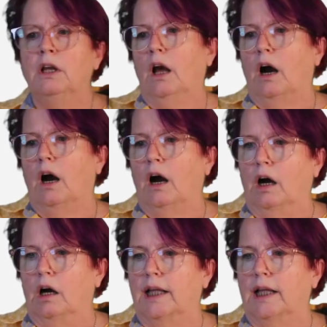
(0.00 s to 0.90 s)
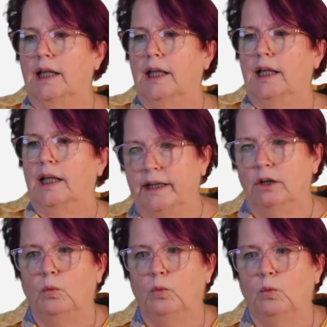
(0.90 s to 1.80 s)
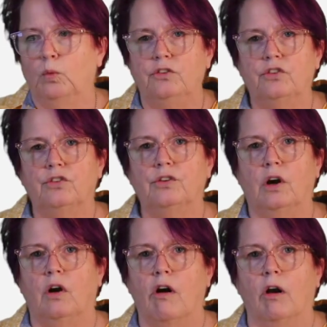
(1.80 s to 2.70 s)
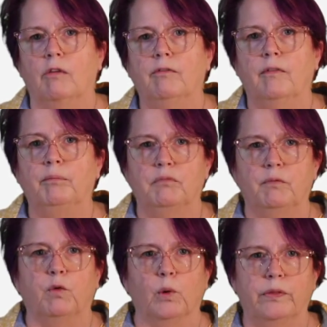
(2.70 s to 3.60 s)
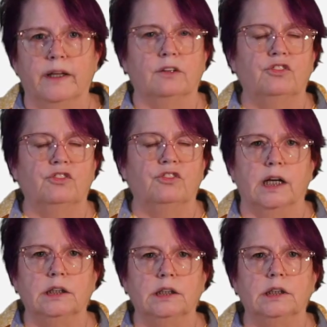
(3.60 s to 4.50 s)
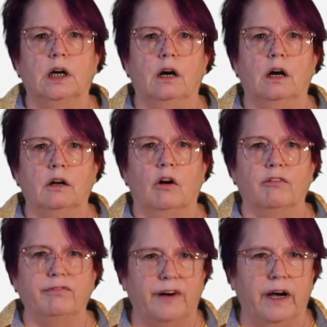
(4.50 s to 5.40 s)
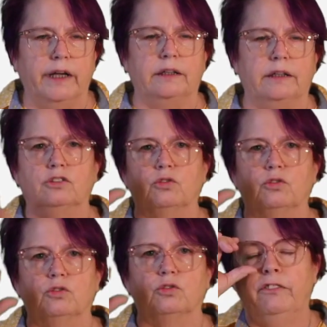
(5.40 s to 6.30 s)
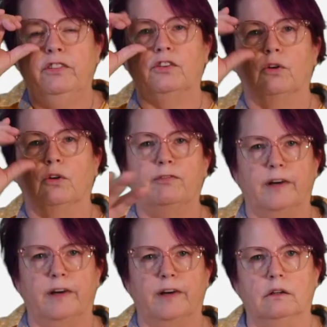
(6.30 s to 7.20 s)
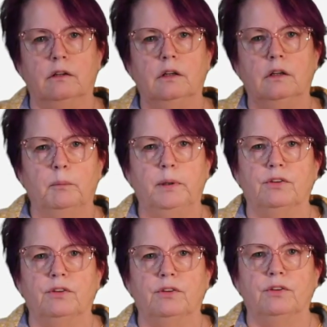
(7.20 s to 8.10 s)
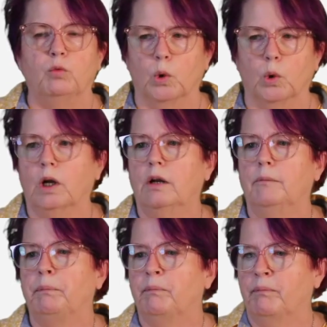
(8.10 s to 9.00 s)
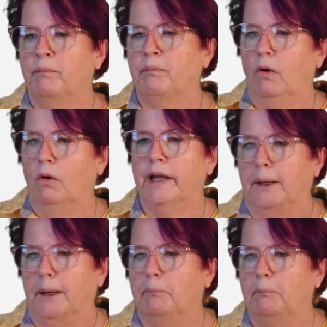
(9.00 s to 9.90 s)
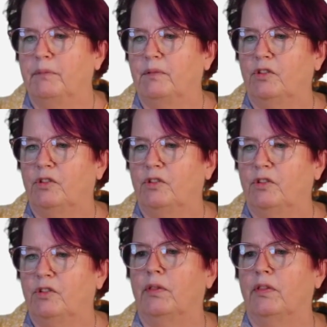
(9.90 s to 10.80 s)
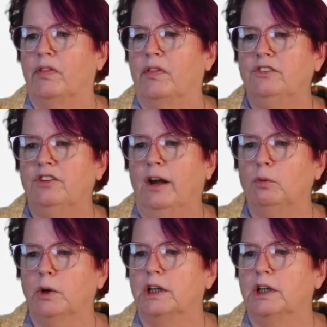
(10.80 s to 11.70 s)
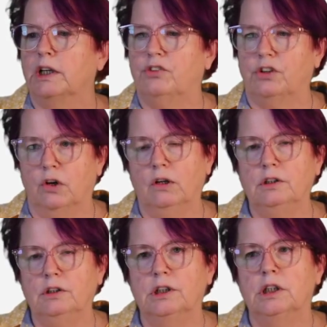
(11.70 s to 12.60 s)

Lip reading: And the later ones are for things that are final drafts or final pieces of work. Okay, so that's how we're going to start.